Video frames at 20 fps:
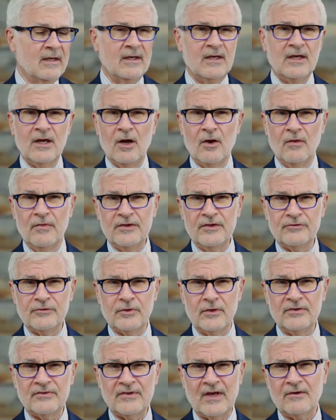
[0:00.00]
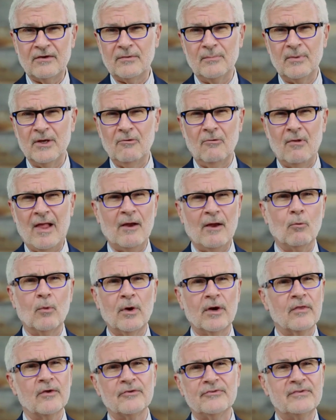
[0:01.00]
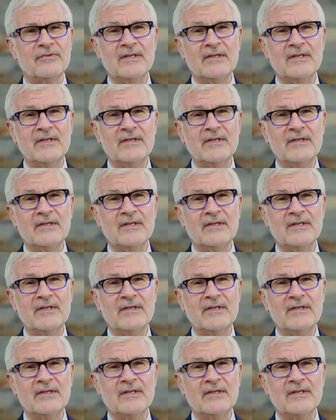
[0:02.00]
You know, this turns out to be like one of those